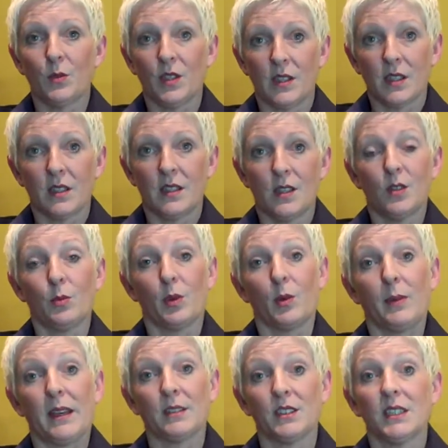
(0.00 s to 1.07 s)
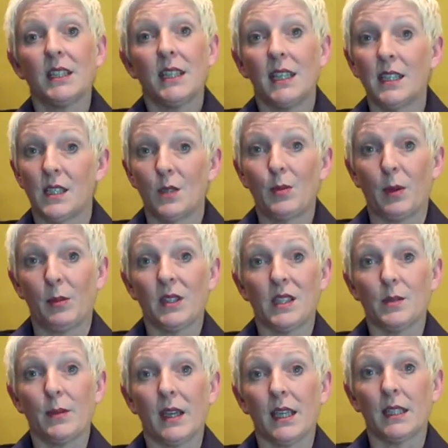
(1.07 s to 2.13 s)
which is a considerable amount, into the public
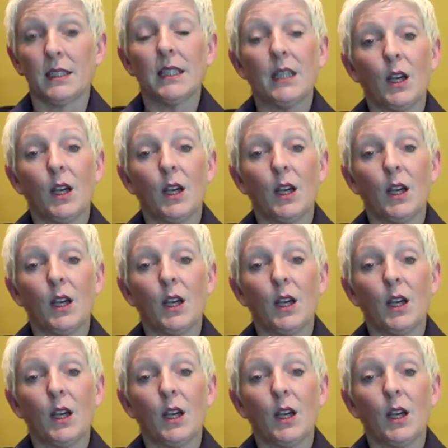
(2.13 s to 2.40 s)
domain.